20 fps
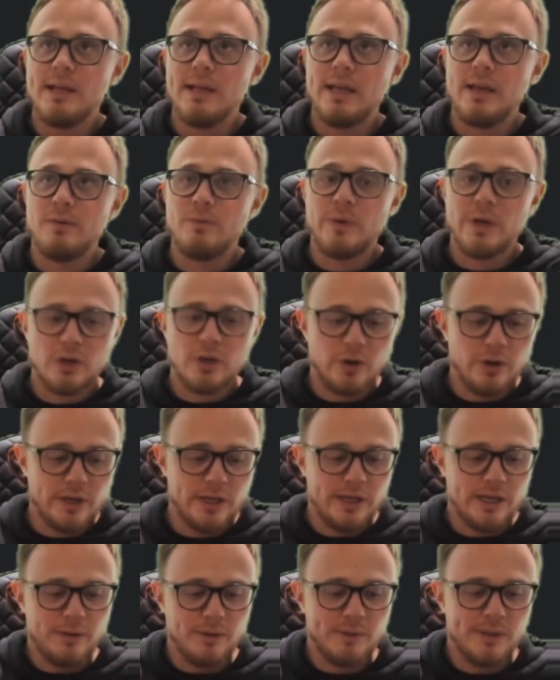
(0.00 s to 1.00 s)
If we go
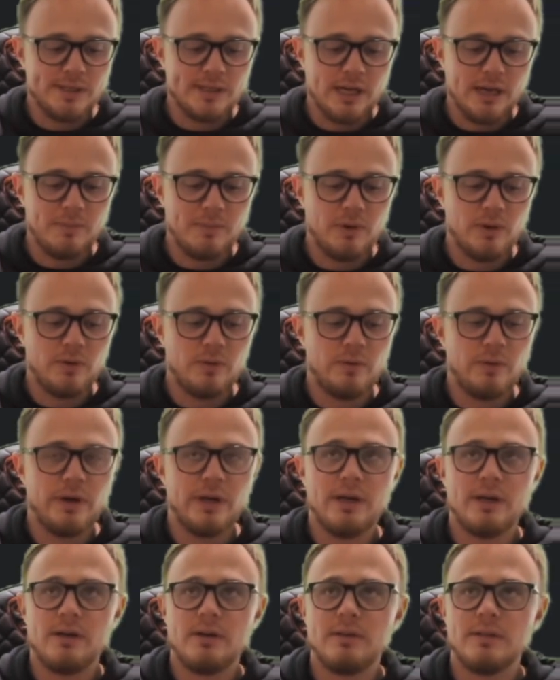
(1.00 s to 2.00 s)
here and we type in
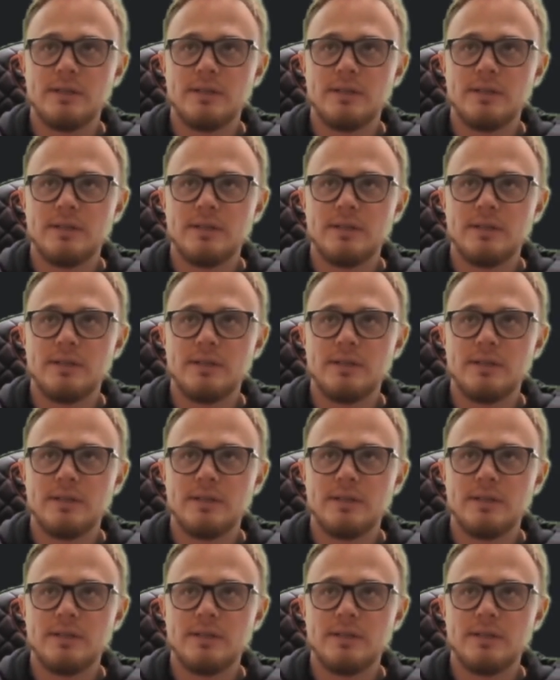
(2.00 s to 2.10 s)
real